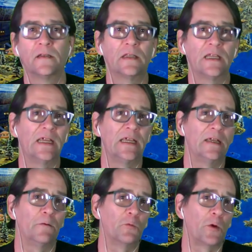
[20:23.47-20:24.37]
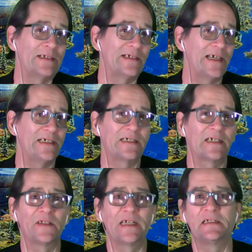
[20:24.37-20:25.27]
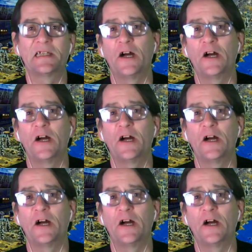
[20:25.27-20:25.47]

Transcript: The residents of these